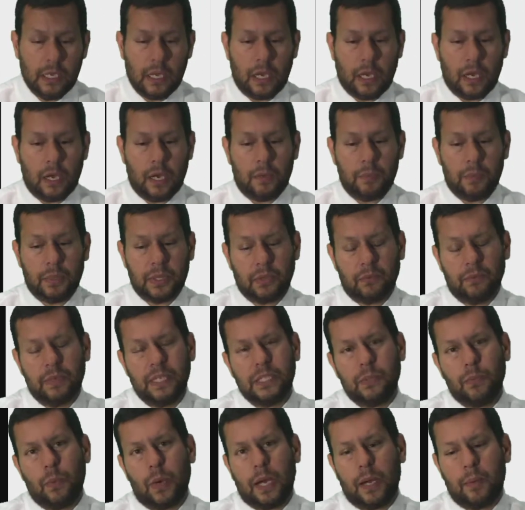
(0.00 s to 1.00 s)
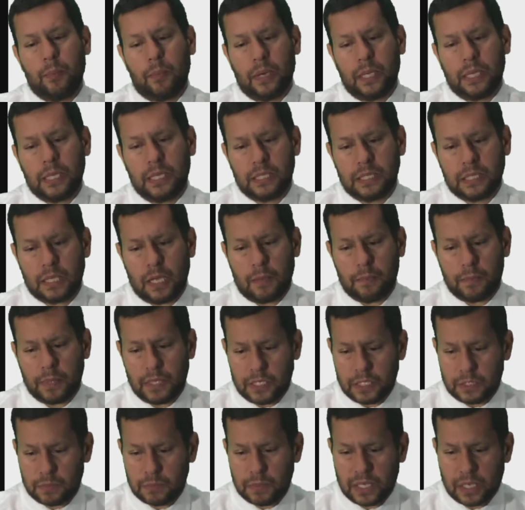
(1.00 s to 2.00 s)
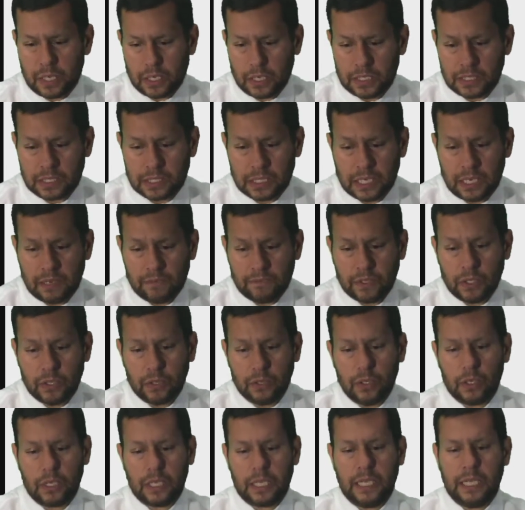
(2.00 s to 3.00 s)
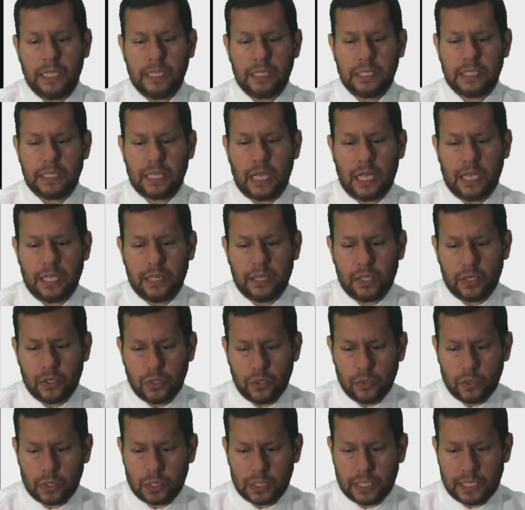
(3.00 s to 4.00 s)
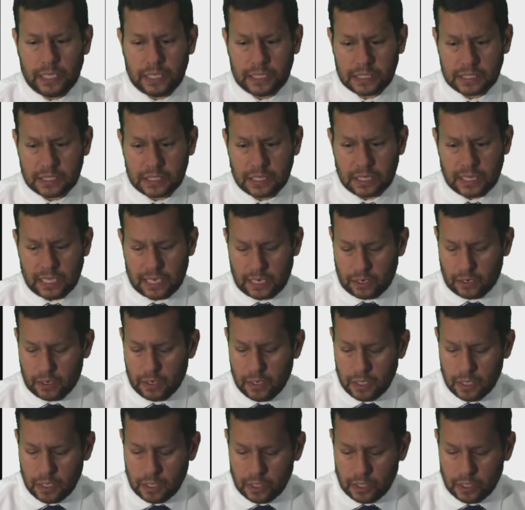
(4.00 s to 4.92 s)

But the reason why I bring this up is because if you look inside the nucleus there,